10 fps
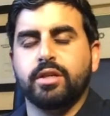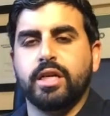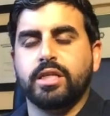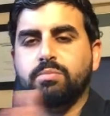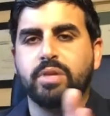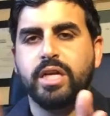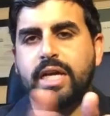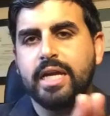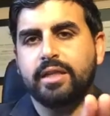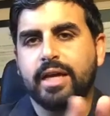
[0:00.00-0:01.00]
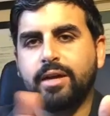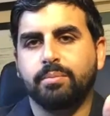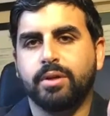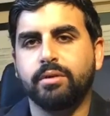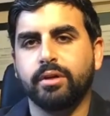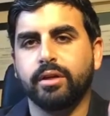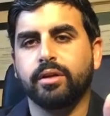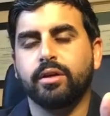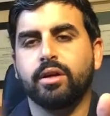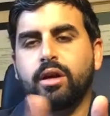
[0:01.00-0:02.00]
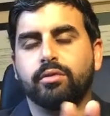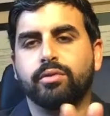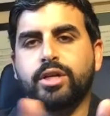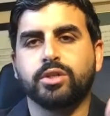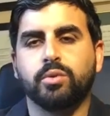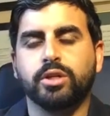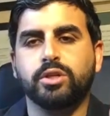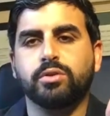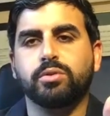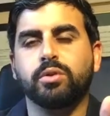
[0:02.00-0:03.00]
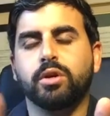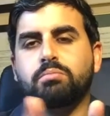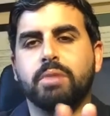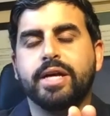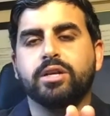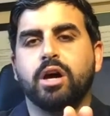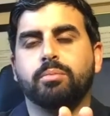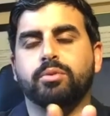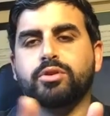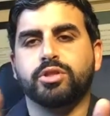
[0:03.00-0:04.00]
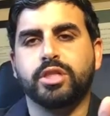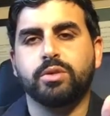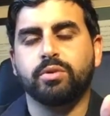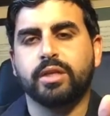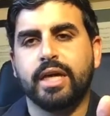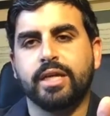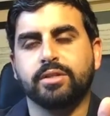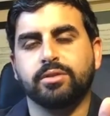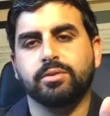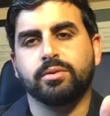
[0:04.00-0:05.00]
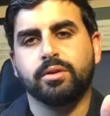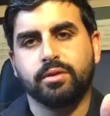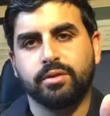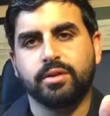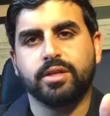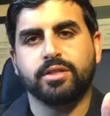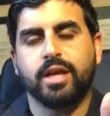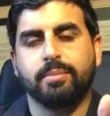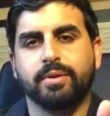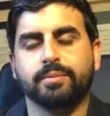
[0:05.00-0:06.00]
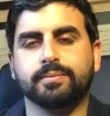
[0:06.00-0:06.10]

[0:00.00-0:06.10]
It's mitigating that period of risk where you might not proceed with getting to this step.